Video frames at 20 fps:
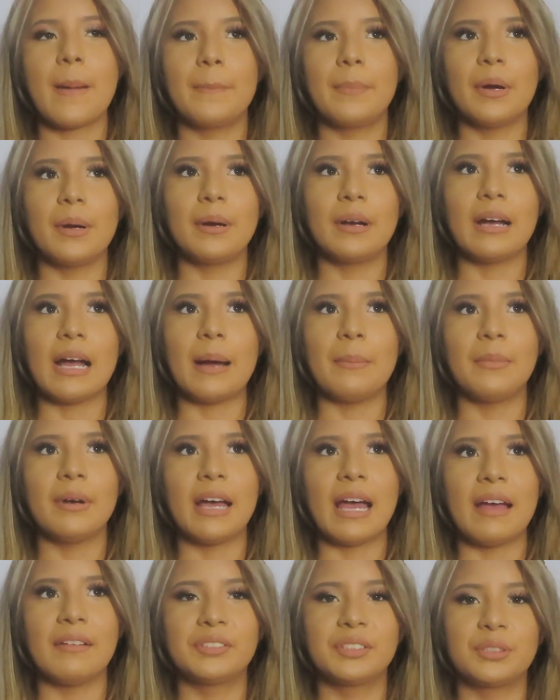But I'm gonna
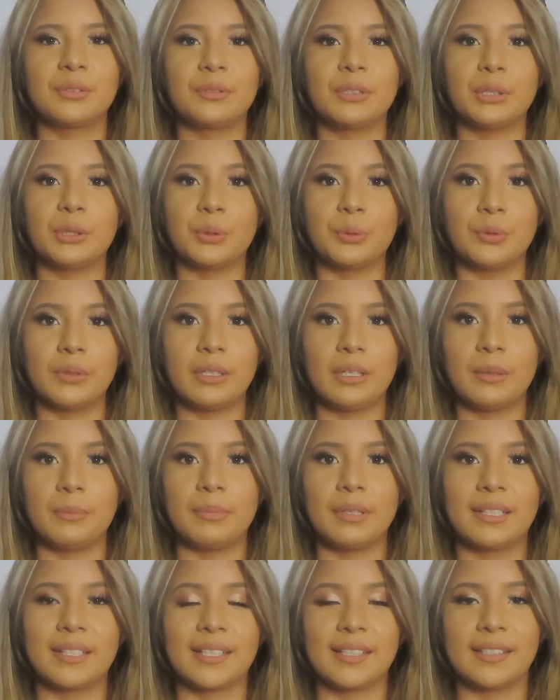have to redo it
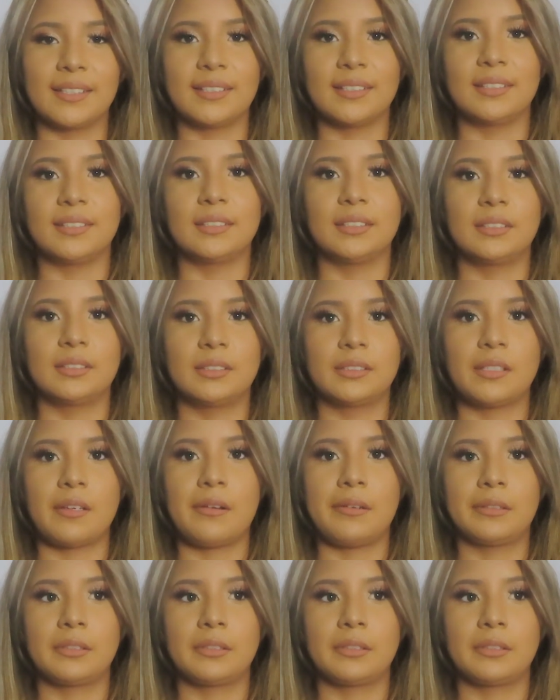because